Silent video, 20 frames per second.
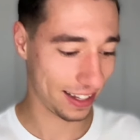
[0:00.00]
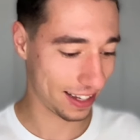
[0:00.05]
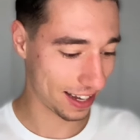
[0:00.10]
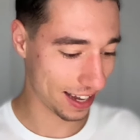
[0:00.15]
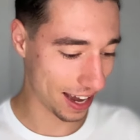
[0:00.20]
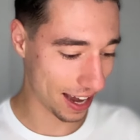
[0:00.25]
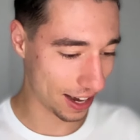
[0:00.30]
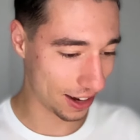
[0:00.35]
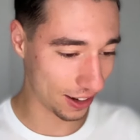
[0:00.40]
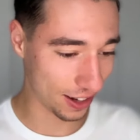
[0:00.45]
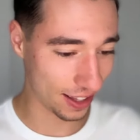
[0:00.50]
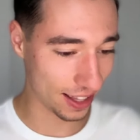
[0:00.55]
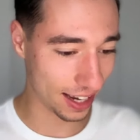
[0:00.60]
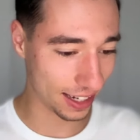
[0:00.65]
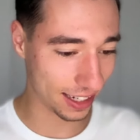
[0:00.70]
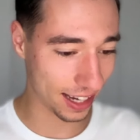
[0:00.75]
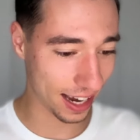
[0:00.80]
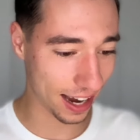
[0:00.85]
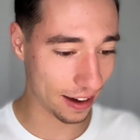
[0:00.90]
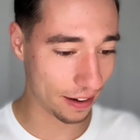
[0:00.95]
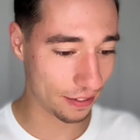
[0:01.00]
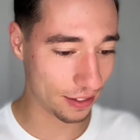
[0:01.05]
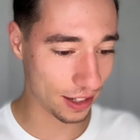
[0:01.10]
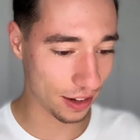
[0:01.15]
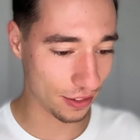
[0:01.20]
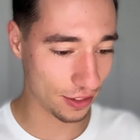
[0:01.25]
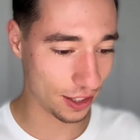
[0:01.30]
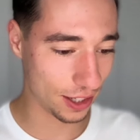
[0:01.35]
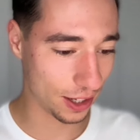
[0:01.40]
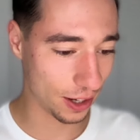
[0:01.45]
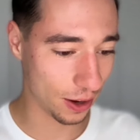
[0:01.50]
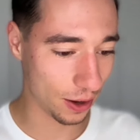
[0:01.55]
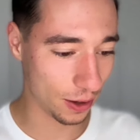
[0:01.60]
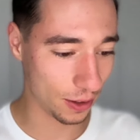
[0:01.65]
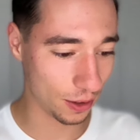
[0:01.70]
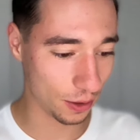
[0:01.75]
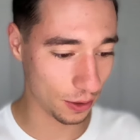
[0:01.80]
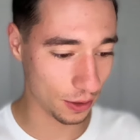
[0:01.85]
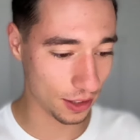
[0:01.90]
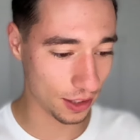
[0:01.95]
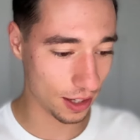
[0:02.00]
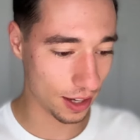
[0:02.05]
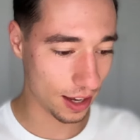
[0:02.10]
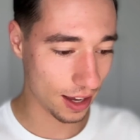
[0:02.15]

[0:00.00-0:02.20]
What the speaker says: and all that kind of stuff. So you got all those